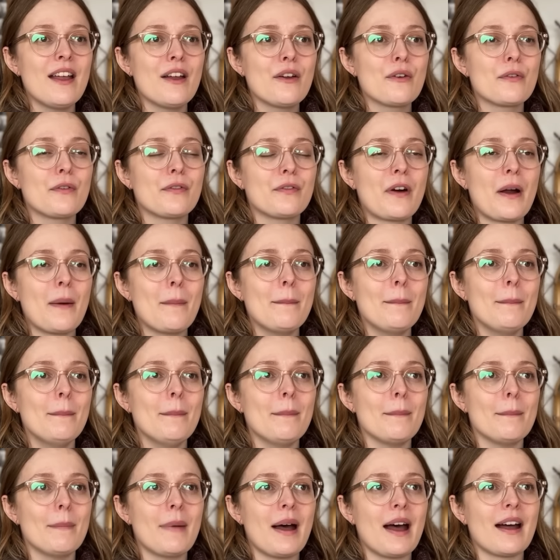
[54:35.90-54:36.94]
from
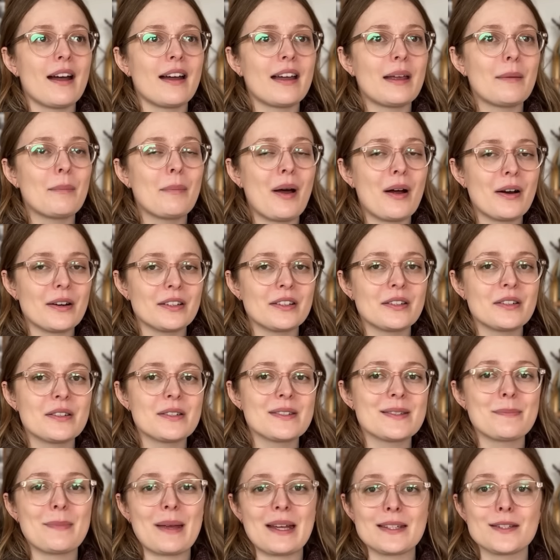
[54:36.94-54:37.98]
my partner's
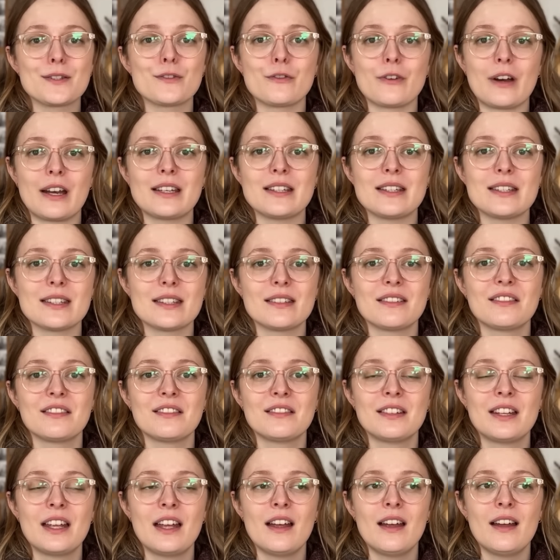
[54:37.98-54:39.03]
best friend,
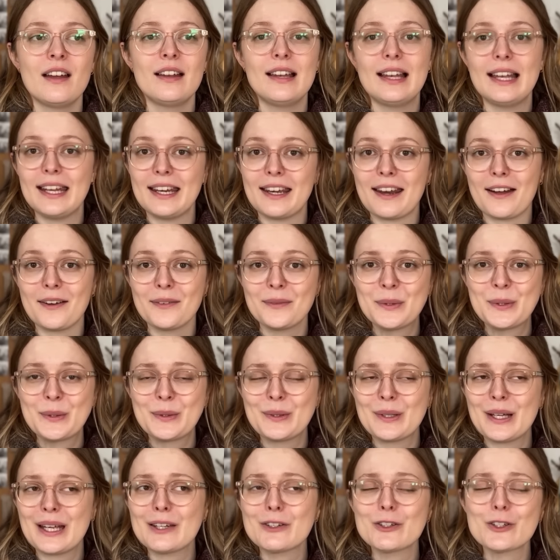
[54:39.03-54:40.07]
Lena.
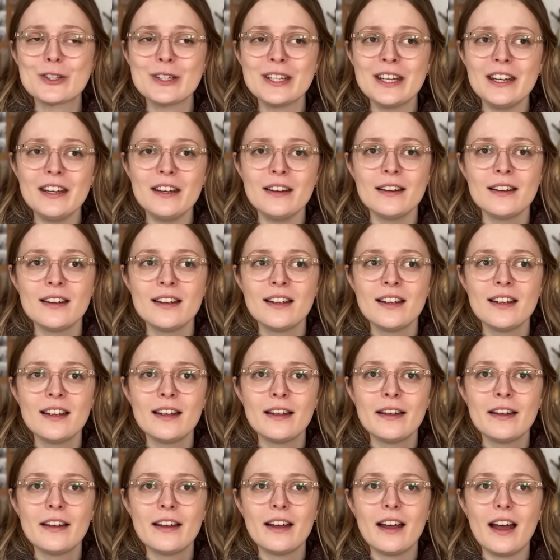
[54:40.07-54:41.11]
She
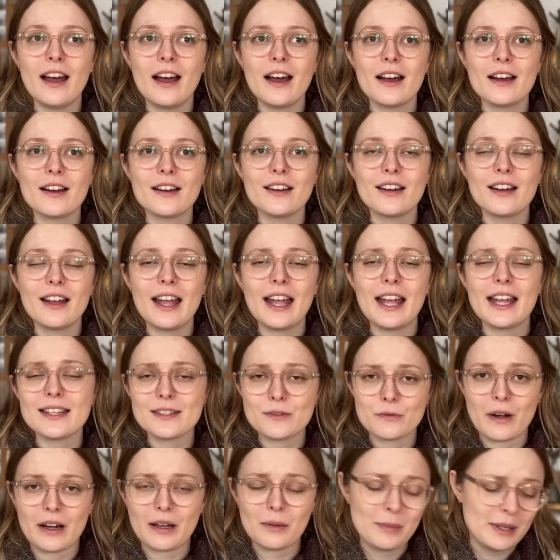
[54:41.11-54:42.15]
has
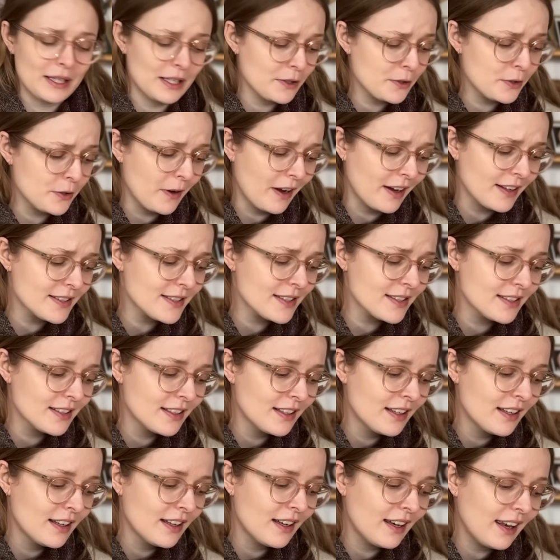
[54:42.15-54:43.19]
recommended to us
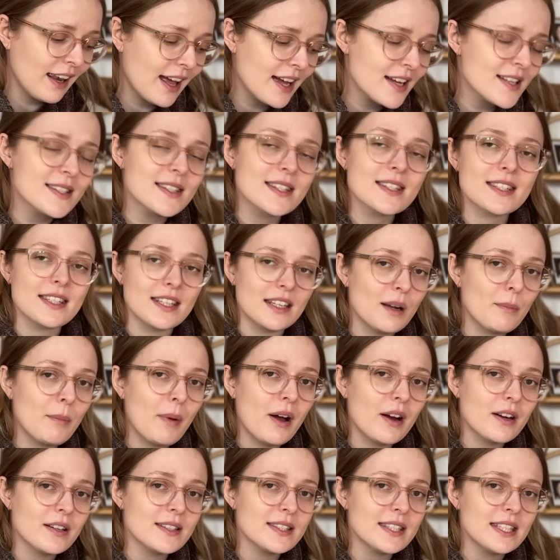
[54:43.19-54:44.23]
Last Dinner
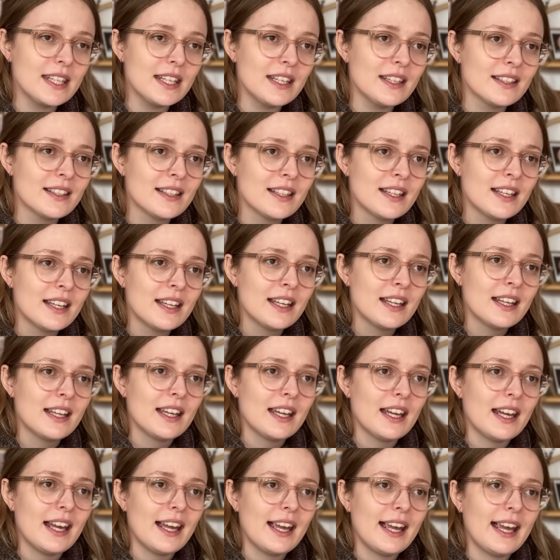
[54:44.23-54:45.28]
Party,
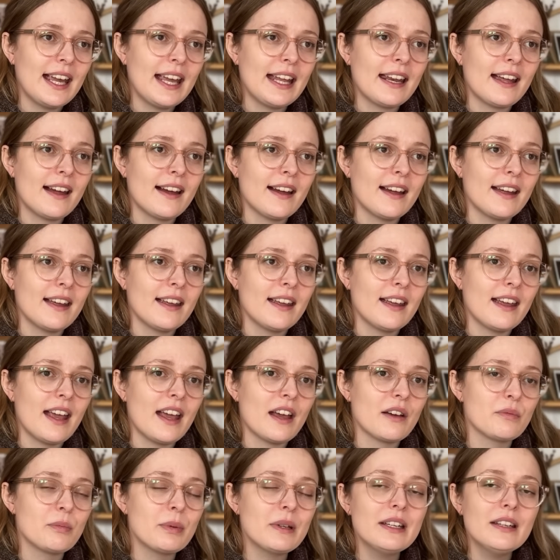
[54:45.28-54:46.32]
and I
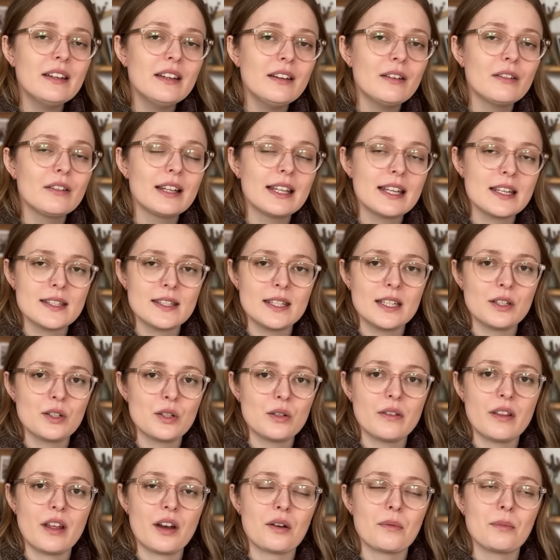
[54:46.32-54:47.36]
have been listening to
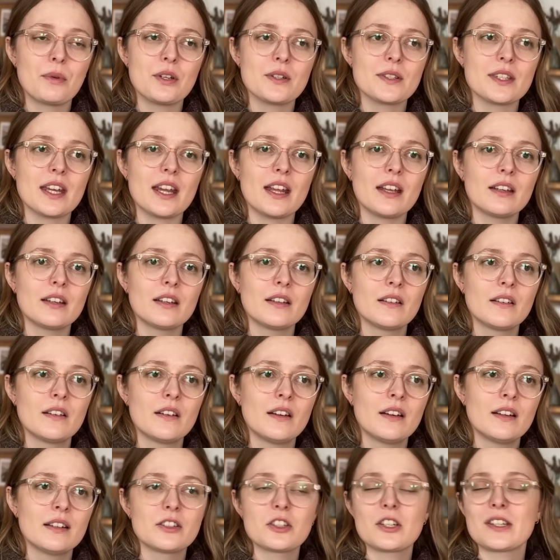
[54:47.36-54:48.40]
their music
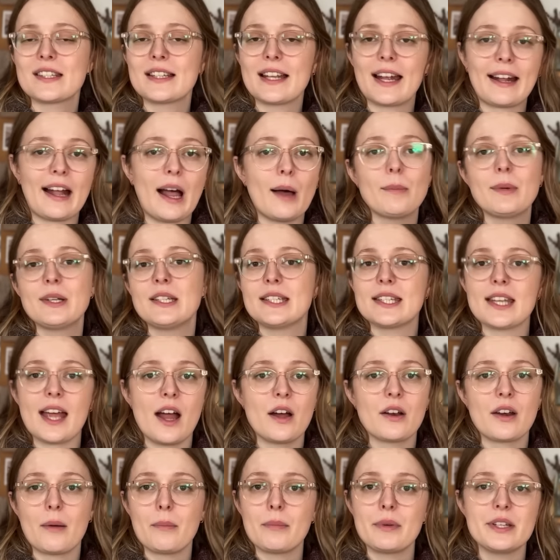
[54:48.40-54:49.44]
just like up and
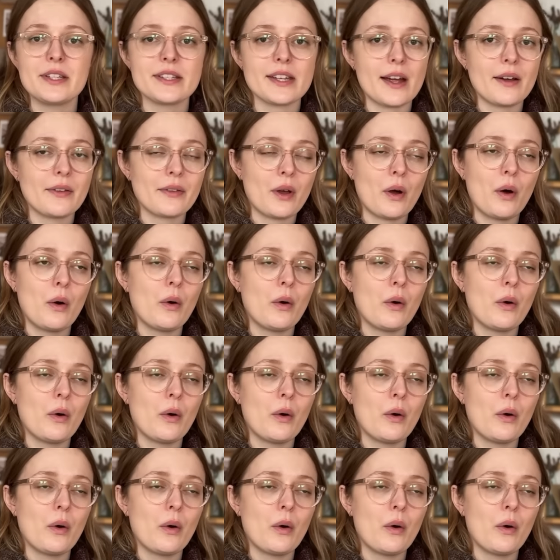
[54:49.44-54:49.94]
down